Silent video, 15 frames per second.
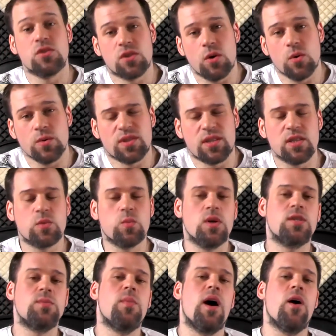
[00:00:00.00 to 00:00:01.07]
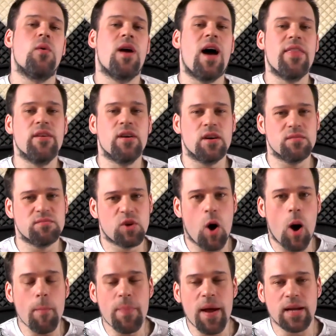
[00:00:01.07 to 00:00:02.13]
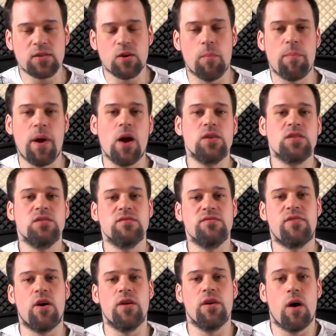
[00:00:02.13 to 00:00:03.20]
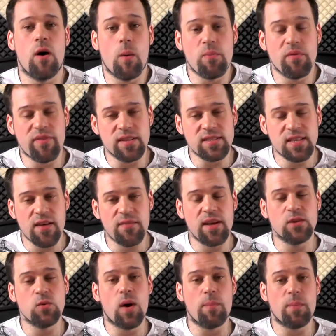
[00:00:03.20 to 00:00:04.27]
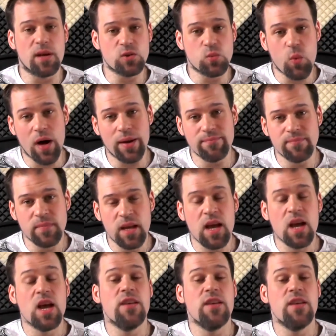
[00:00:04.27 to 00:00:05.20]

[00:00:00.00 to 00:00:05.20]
So this was my rather compact comparison for the Oppo Find 7 and the OnePlus One.